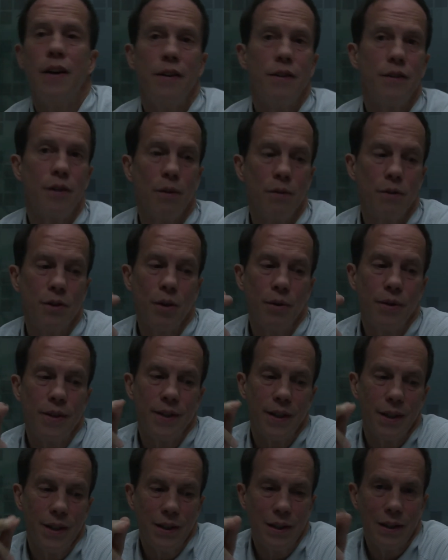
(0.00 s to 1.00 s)
So, so
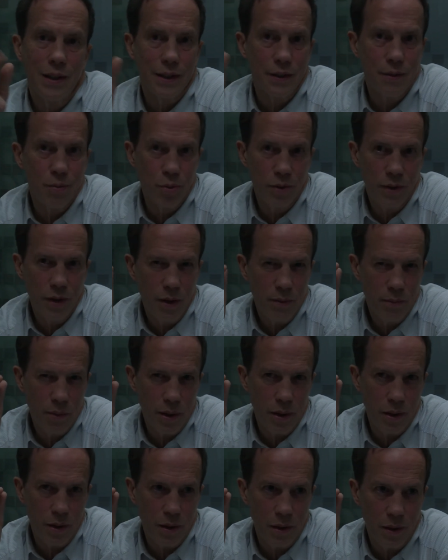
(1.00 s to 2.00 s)
these artilects would then
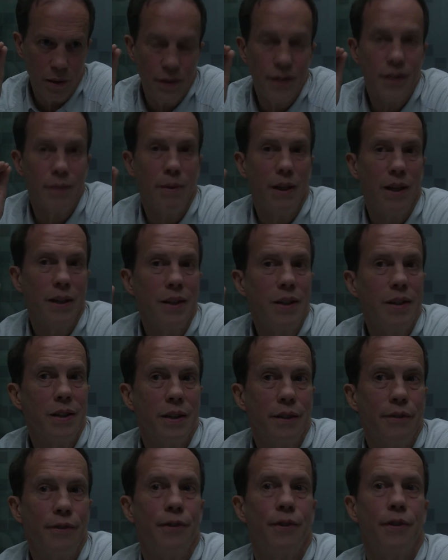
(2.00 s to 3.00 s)
be smart
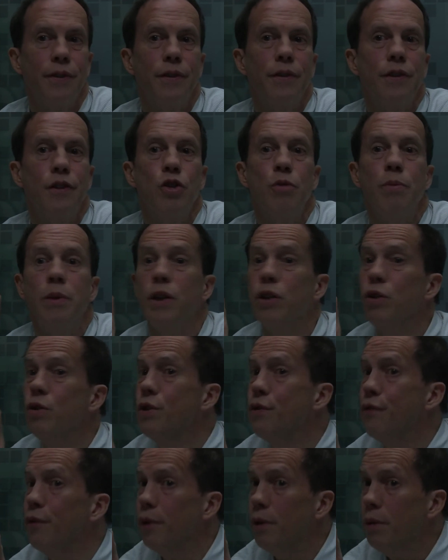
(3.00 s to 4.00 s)
enough to be
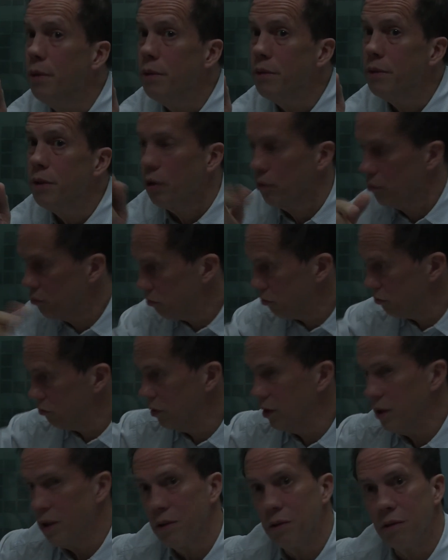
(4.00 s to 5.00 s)
useful, you know,
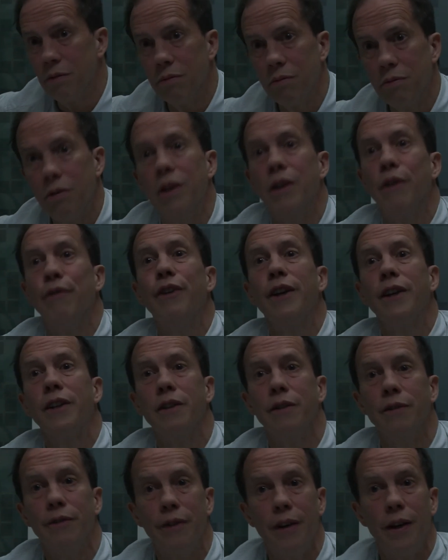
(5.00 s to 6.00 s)
really, really
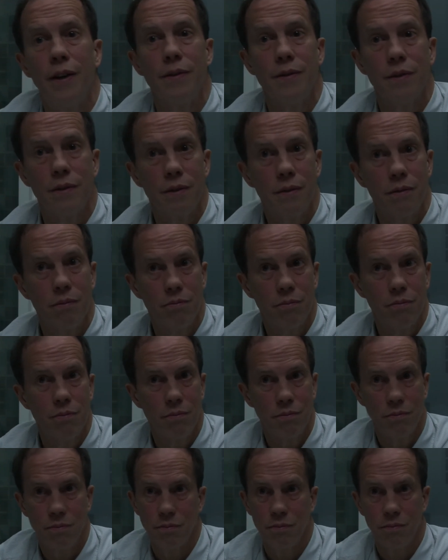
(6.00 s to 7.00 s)
effective as
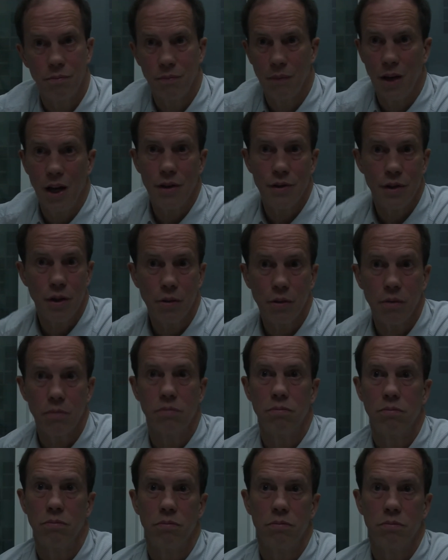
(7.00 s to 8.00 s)
household
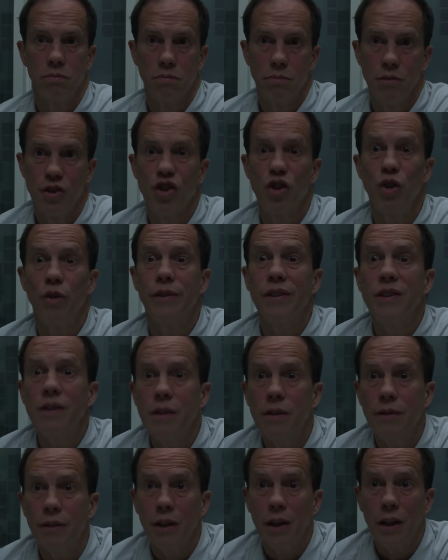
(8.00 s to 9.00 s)

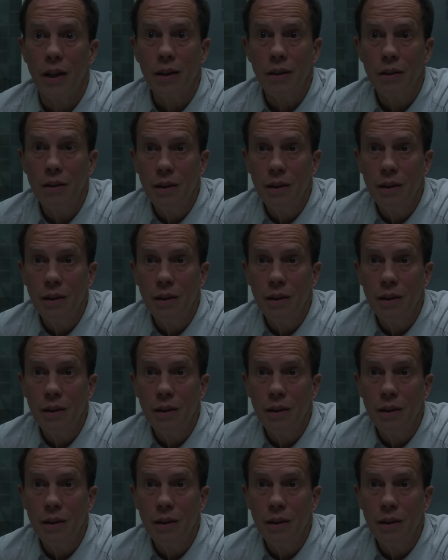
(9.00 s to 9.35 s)
servants, if you like,